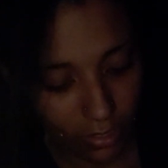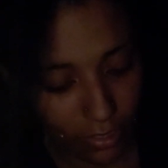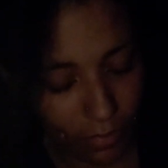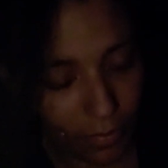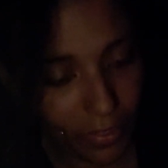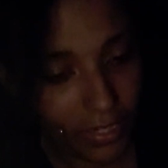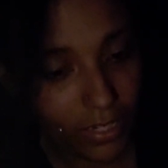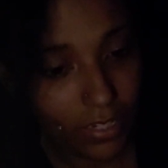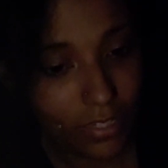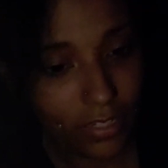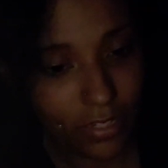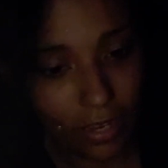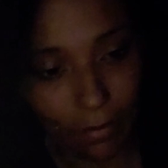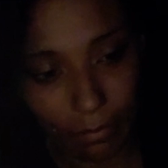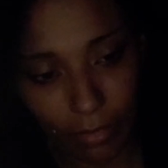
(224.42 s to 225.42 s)
it's
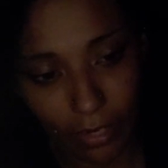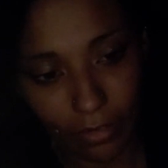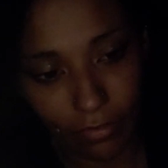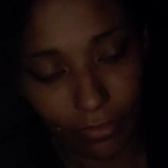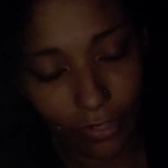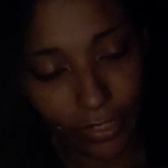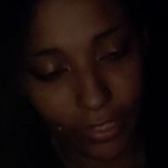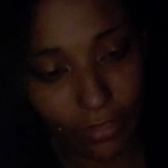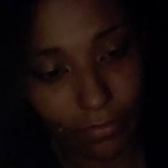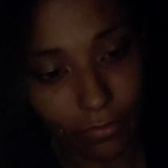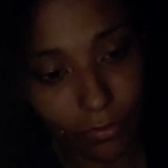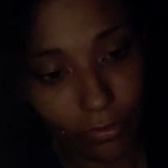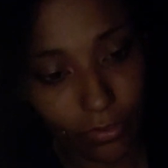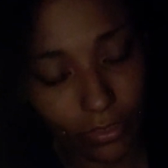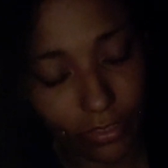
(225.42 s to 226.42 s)
because I'm like
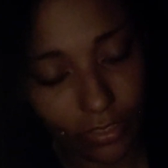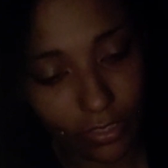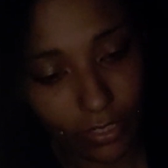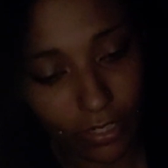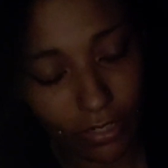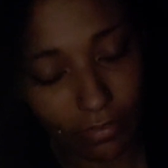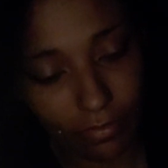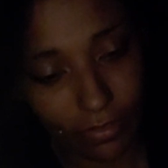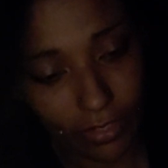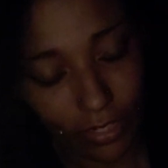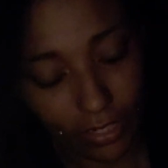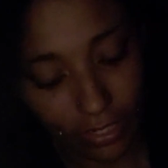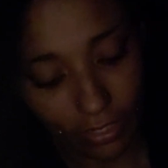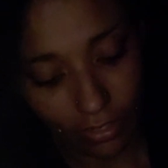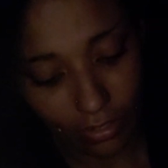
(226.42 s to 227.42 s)
forgetful and stuff and
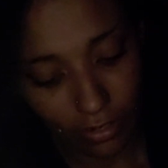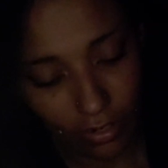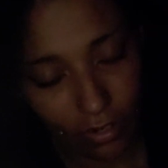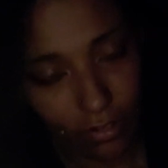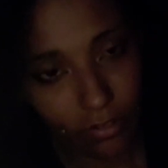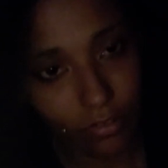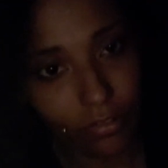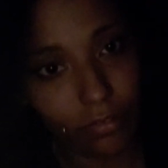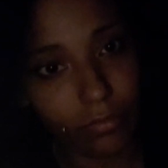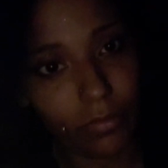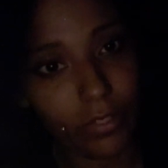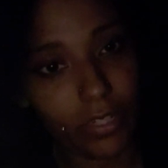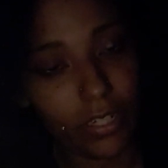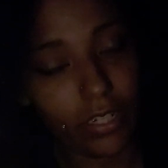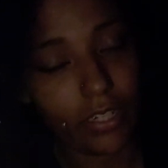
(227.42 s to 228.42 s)
I don't
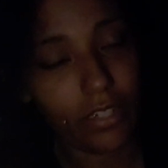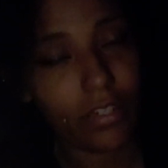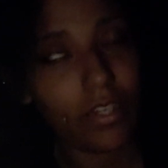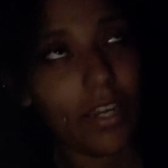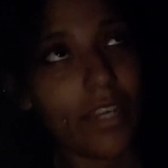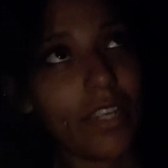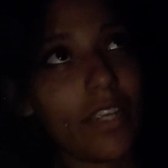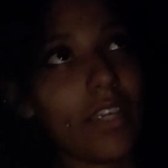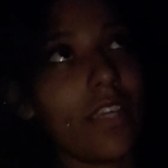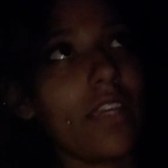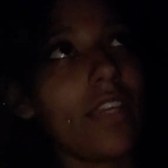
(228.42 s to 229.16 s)
really I can't